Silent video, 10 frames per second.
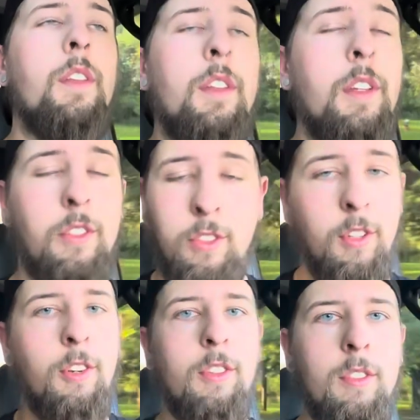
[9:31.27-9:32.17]
this is
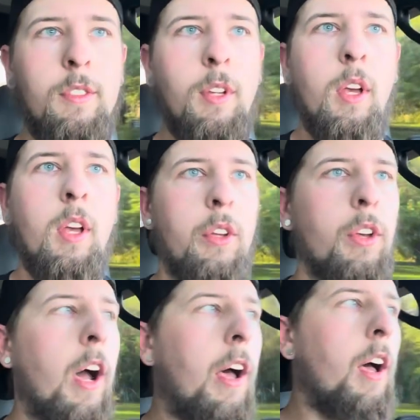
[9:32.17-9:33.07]
good.
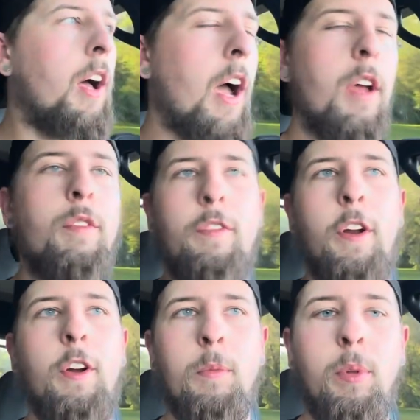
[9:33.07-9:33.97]
I am
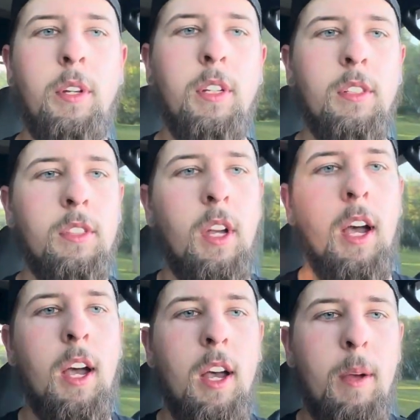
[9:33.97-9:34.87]
very pleased.
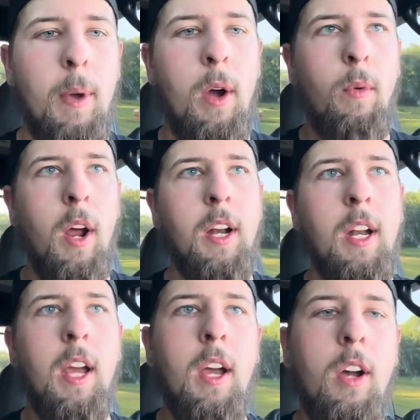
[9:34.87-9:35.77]
About right
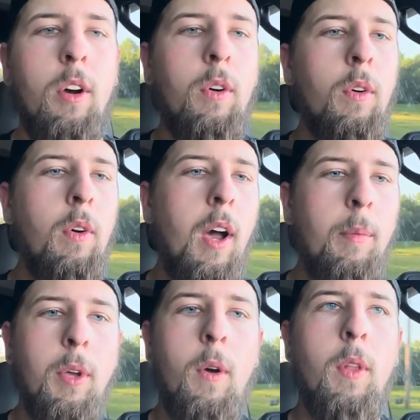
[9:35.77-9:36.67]
now I'm
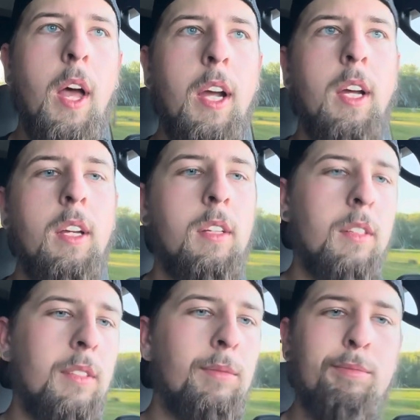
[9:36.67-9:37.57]
going like
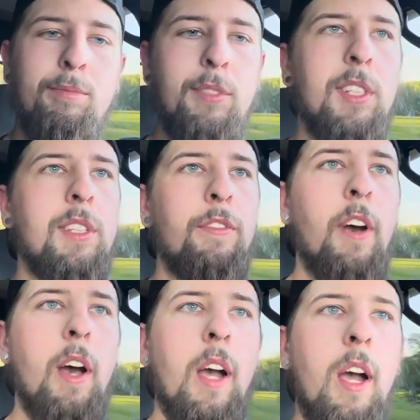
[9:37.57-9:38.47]

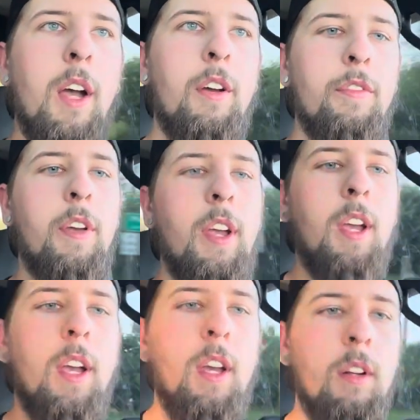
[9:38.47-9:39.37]
65,
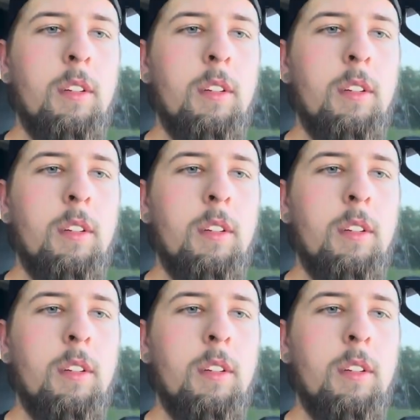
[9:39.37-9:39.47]
and